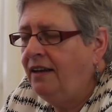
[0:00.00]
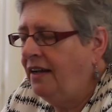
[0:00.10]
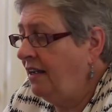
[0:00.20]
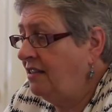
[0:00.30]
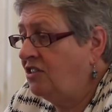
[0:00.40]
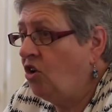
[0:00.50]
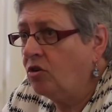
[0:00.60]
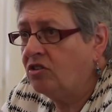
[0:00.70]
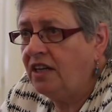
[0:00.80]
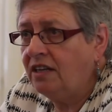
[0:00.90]
it's
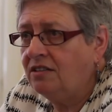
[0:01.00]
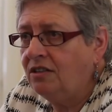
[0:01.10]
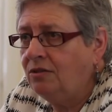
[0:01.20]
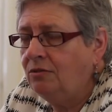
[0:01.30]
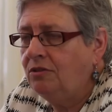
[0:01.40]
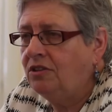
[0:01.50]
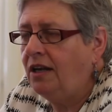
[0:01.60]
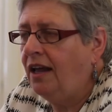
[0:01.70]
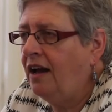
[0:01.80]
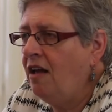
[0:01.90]
toxic to, to
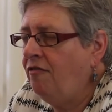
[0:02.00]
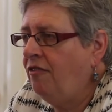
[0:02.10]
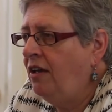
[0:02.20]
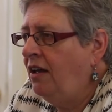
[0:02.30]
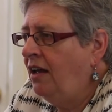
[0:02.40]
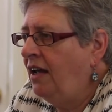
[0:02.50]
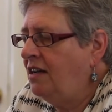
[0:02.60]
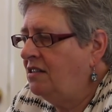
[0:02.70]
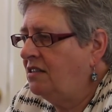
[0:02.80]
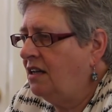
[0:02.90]
life,
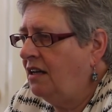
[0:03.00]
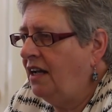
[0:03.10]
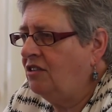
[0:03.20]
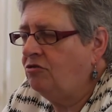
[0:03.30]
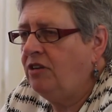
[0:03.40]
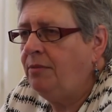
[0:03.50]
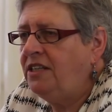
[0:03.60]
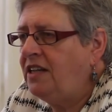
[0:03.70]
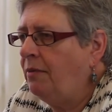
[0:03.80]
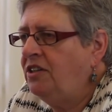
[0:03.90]
it's uh, extremely
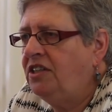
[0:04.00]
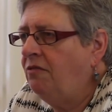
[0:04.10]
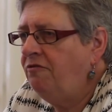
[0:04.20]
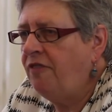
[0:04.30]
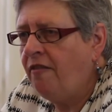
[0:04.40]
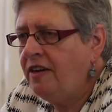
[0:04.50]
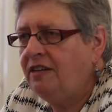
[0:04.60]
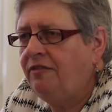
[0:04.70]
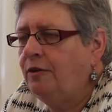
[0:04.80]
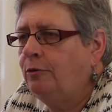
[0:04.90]
damaging and very
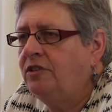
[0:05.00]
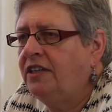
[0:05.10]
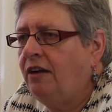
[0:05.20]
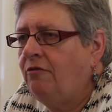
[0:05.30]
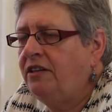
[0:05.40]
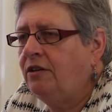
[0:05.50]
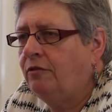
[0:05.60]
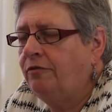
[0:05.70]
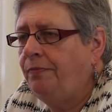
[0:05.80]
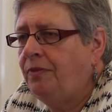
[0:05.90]
difficult to get rid
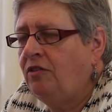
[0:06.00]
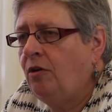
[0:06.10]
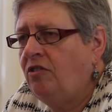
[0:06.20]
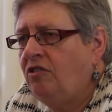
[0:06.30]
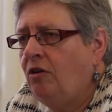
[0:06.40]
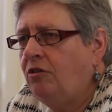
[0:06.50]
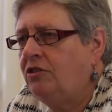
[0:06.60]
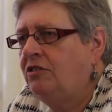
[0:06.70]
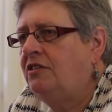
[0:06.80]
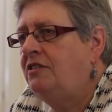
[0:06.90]
of. So it's not
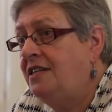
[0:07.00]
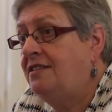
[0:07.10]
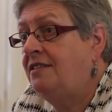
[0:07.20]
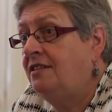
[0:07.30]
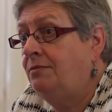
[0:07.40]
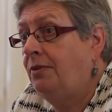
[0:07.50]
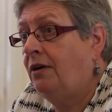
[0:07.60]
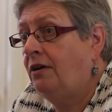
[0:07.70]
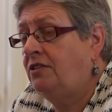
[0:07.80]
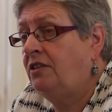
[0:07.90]
just the distant
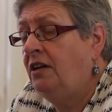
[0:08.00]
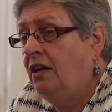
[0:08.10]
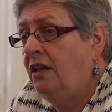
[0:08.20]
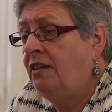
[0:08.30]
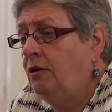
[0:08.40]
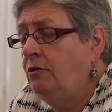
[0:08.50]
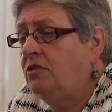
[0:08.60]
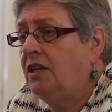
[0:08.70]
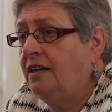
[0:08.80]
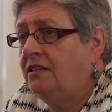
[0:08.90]
past,
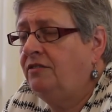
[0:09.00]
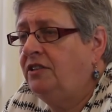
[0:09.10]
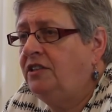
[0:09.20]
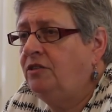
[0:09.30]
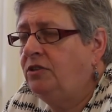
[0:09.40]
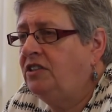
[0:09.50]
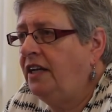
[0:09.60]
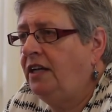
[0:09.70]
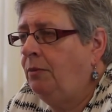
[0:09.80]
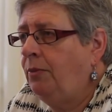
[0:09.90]
those activities were
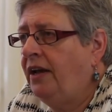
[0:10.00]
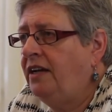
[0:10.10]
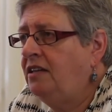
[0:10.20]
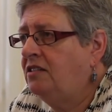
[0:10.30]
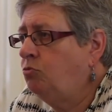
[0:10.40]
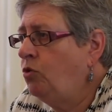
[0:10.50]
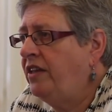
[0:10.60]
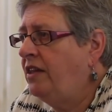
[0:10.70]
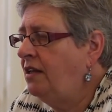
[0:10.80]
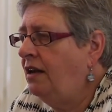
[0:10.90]
taking place
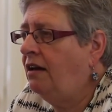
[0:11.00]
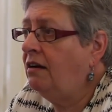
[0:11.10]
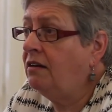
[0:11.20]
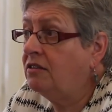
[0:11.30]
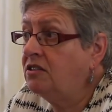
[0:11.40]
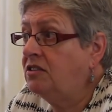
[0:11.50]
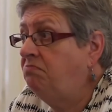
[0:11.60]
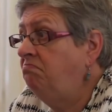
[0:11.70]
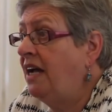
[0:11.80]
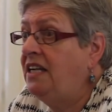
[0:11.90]
within the last
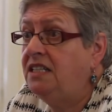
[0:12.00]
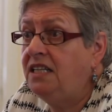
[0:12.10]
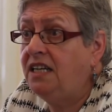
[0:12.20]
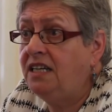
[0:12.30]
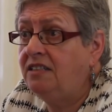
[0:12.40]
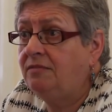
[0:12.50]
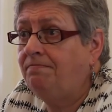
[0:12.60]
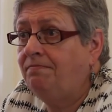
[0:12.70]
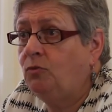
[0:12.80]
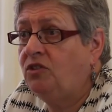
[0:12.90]
eighty years,
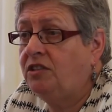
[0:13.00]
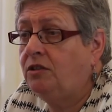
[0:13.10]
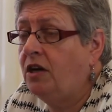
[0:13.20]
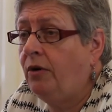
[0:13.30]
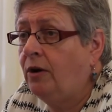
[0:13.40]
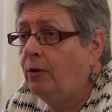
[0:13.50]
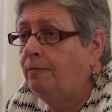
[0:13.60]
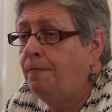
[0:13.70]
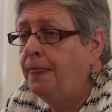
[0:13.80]
were still going on.